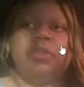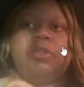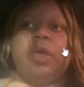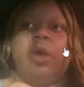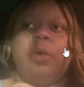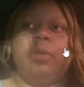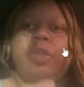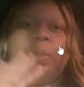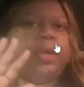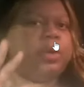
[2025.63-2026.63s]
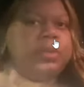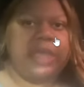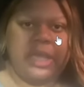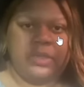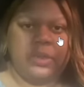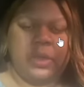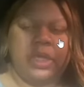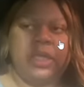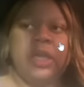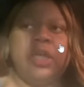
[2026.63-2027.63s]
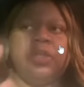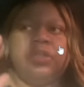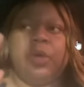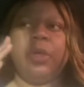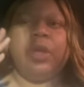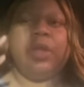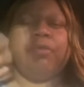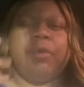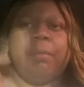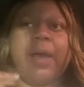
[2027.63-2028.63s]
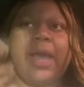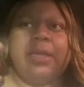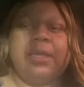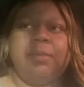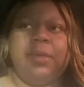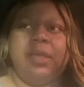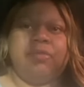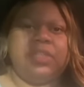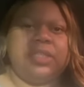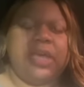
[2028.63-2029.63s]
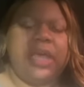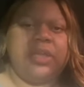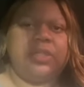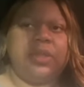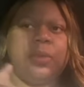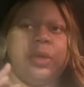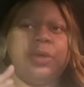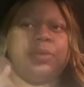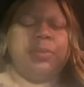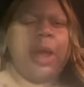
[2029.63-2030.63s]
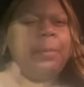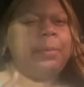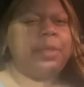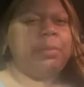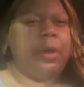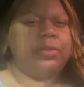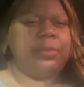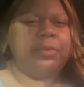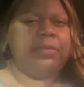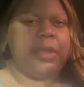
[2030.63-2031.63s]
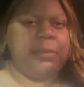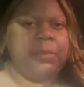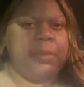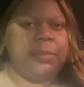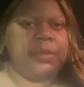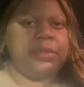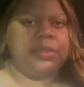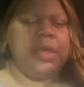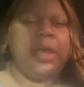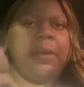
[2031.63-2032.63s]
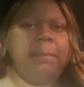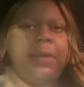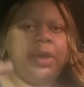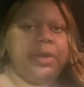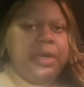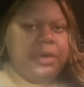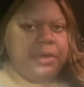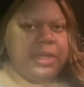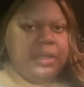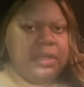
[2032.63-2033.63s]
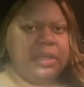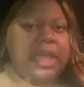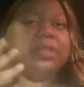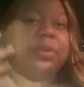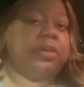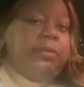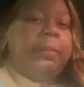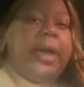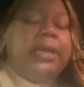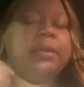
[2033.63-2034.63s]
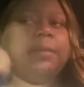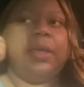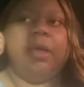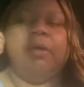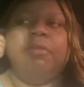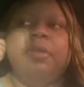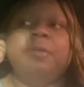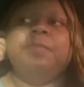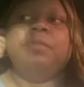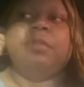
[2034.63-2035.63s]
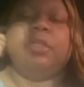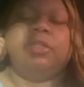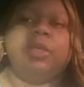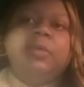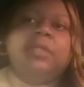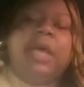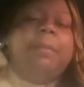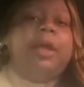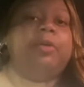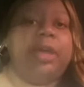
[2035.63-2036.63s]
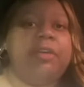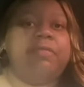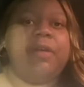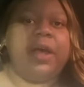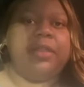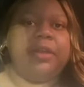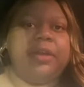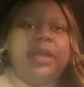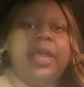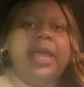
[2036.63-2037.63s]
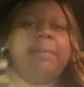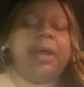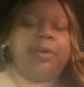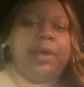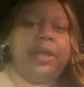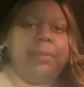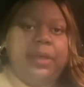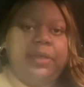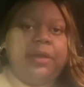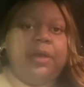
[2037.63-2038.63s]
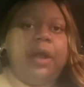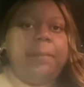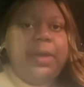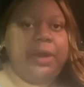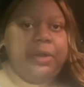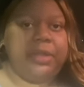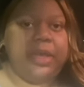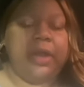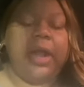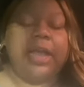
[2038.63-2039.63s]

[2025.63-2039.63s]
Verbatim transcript: So there were no dates on it. So it, it reminded me of just a headstone where it was probably multiple family members buried underneath it. That's what it reminded me of. And so he was like, My grandfather and my grandmother are buried there.